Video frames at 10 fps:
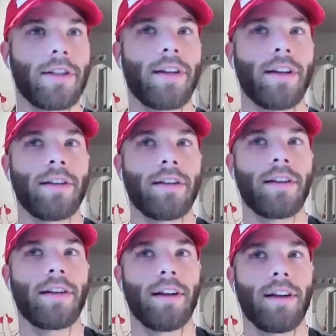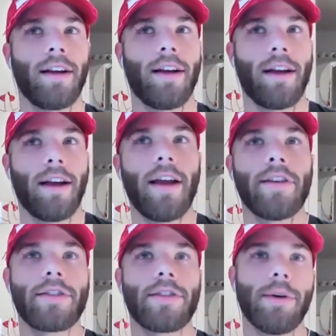
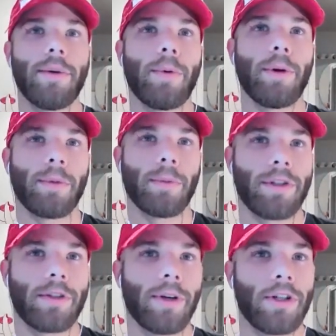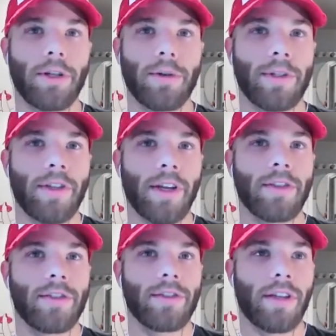10. So what's the ratio with
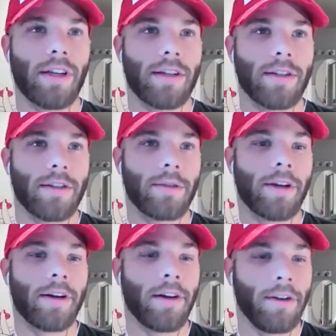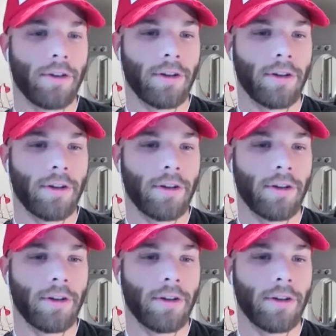sales? Do you think is 3 out of 100?